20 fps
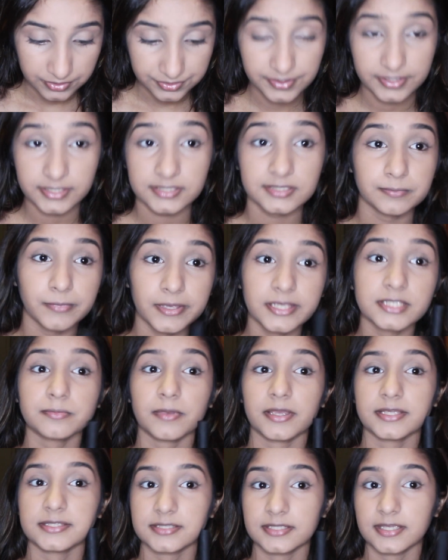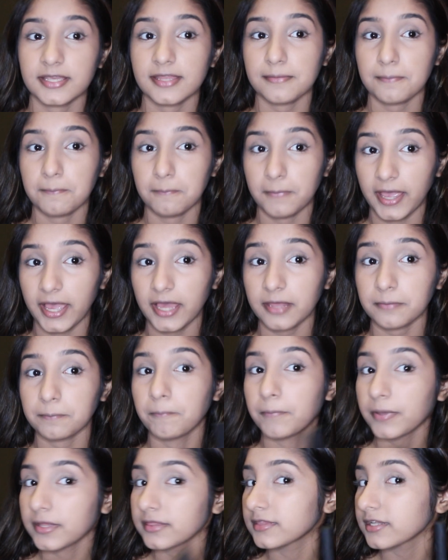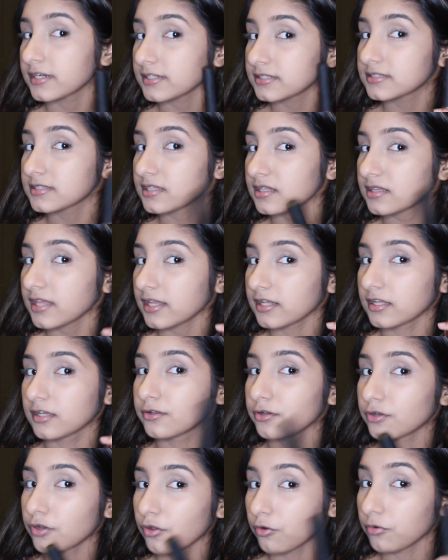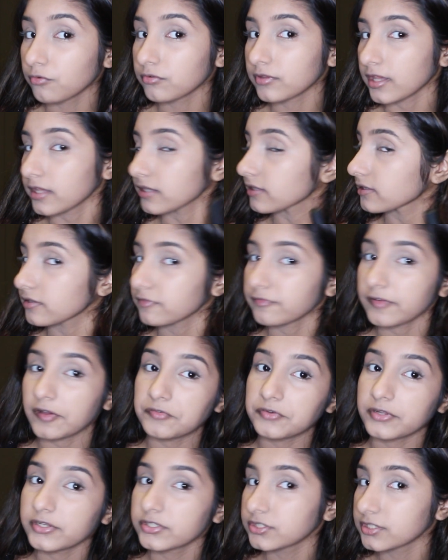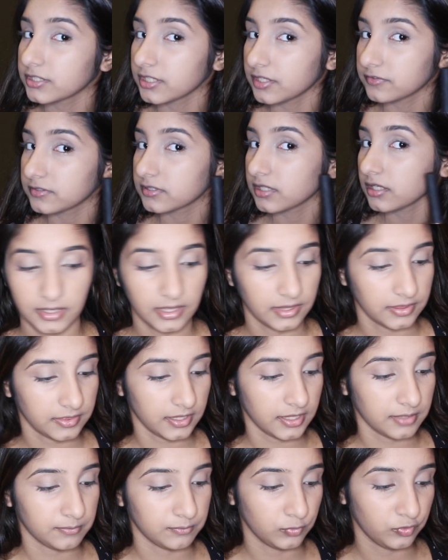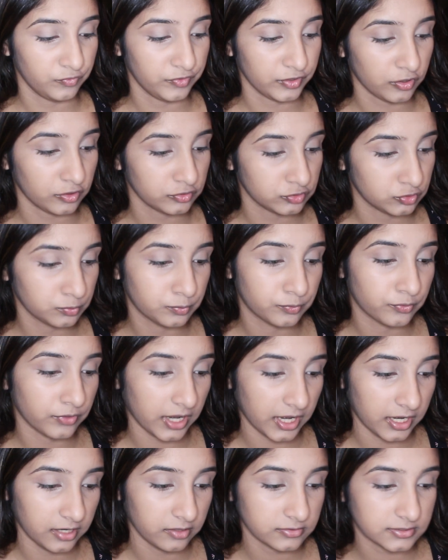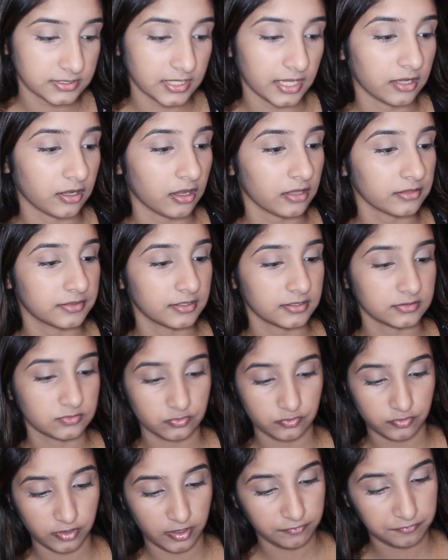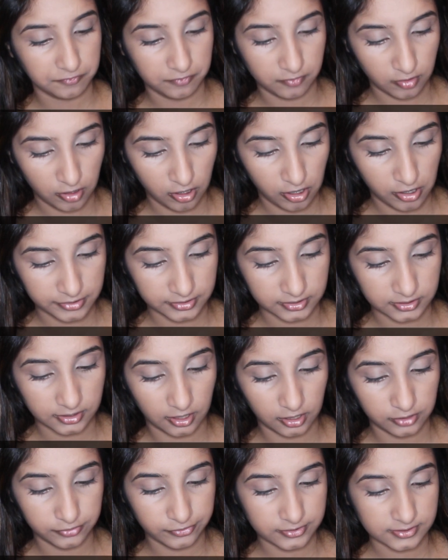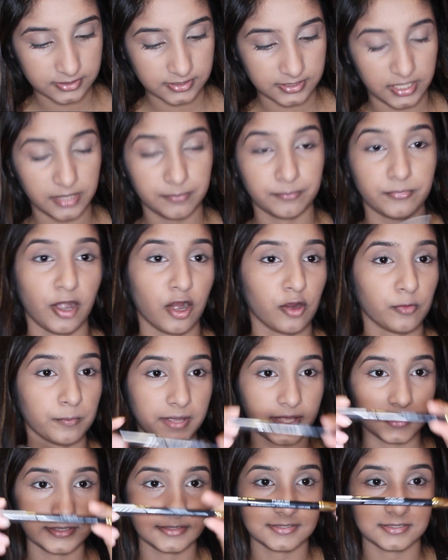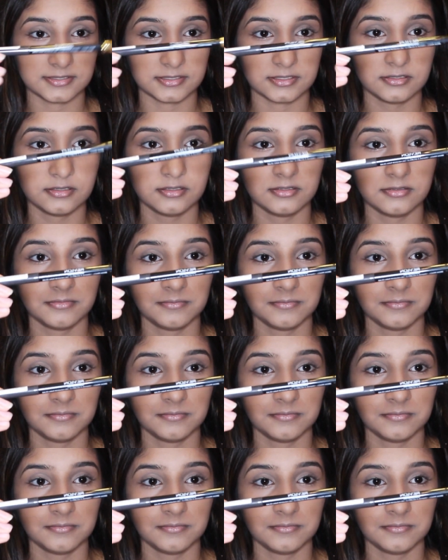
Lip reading: this makes my skin matte, but there's still that glow that the foundation gives. And then moving on to brows, I got this Revlon Color Stay Brow Pencil.